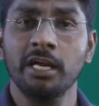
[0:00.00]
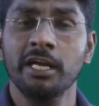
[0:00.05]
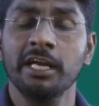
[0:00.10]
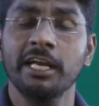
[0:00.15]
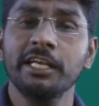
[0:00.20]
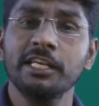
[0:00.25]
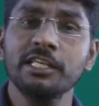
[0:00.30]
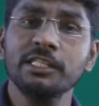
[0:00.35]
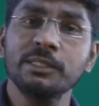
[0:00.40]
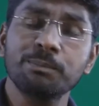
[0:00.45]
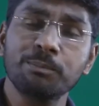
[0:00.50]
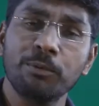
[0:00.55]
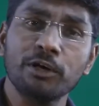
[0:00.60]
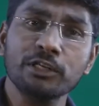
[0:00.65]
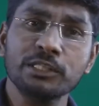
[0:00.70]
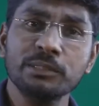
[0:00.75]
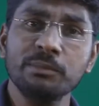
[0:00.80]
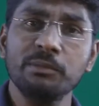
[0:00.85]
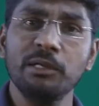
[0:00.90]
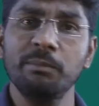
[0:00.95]
It is
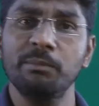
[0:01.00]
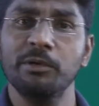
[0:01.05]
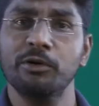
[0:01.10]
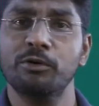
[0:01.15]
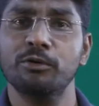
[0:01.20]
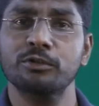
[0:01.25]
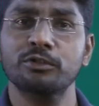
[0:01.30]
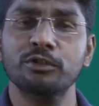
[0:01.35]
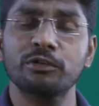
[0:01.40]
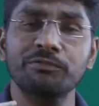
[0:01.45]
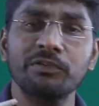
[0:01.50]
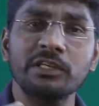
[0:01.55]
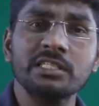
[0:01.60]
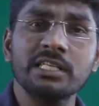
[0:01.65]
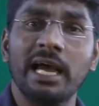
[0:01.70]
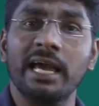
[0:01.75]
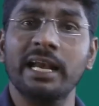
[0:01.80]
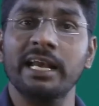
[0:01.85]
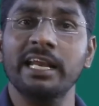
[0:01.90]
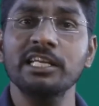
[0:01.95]
possible because of
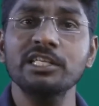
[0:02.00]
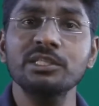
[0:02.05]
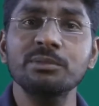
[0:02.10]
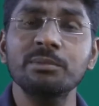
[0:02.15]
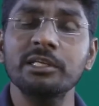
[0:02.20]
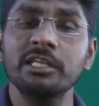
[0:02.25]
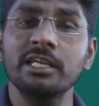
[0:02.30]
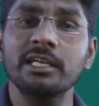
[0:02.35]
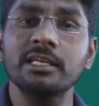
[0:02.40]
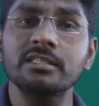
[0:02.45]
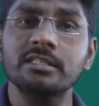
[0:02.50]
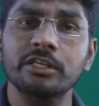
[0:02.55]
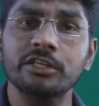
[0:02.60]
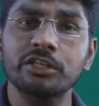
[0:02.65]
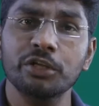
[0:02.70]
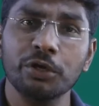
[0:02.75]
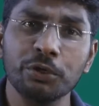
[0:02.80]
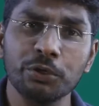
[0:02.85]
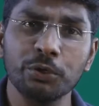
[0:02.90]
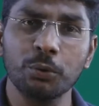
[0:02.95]
its arrangement
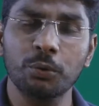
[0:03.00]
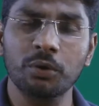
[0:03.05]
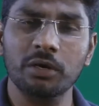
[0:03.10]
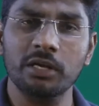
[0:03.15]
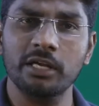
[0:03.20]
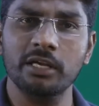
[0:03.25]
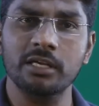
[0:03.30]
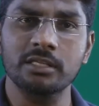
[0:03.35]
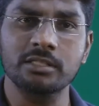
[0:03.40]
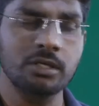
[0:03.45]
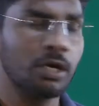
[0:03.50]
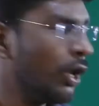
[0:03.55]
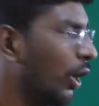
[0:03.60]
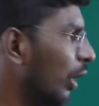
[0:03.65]
inside the nucleus.